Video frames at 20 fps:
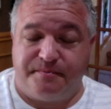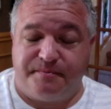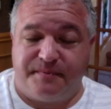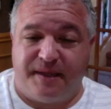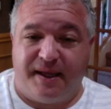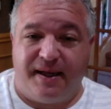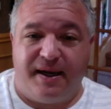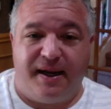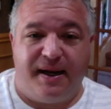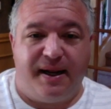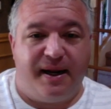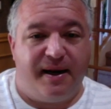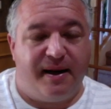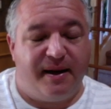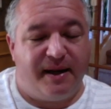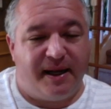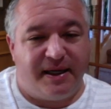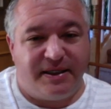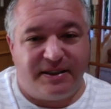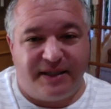And I, and I,
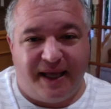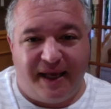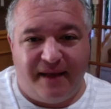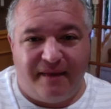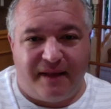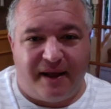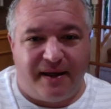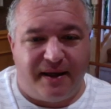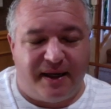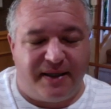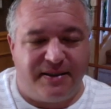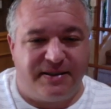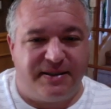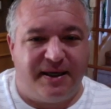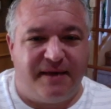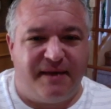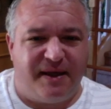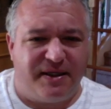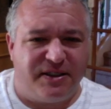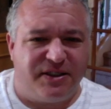I take I, I,
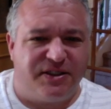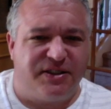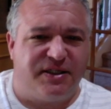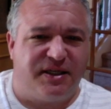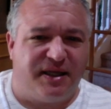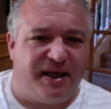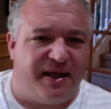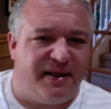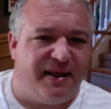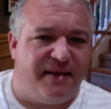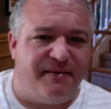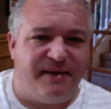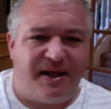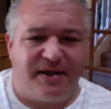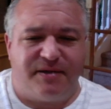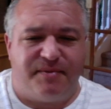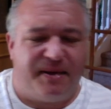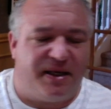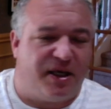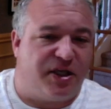say that just to,
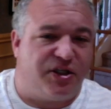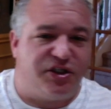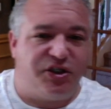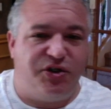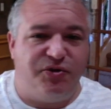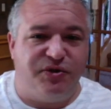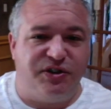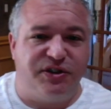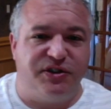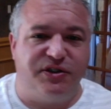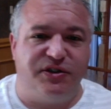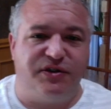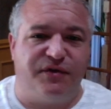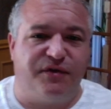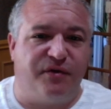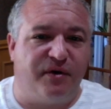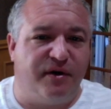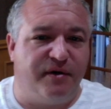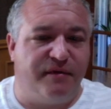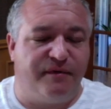not to make excuses
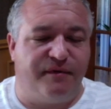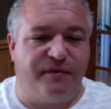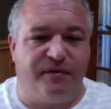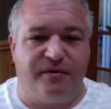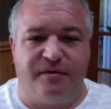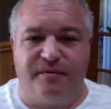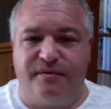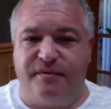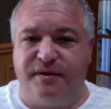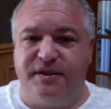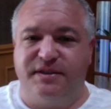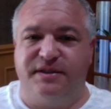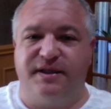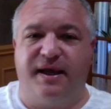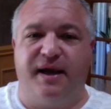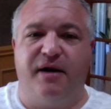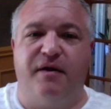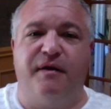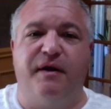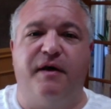for for this
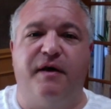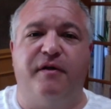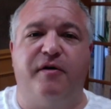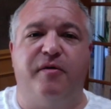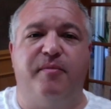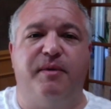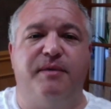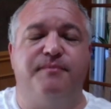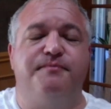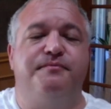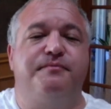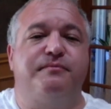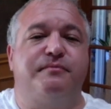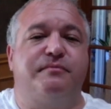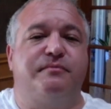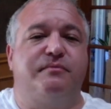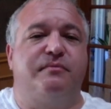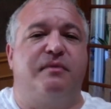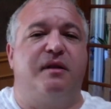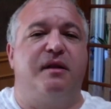that or the other, but
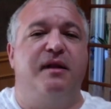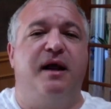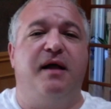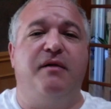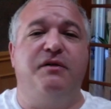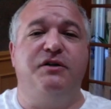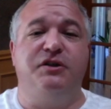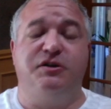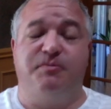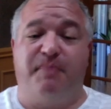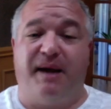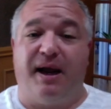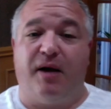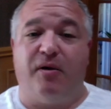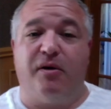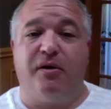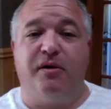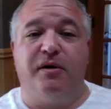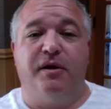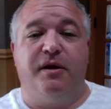knowledge is
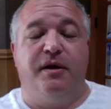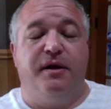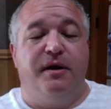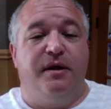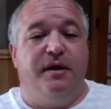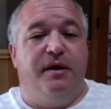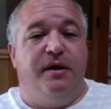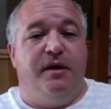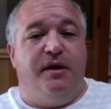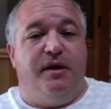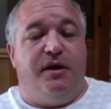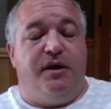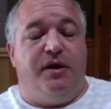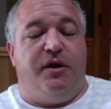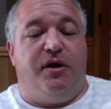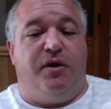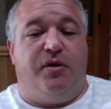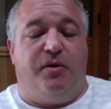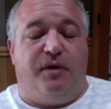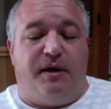power. You
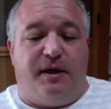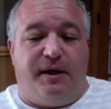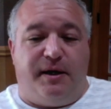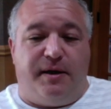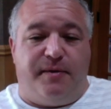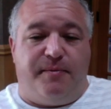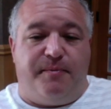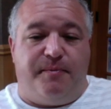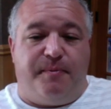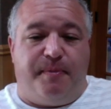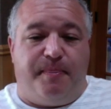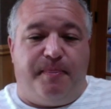know, um,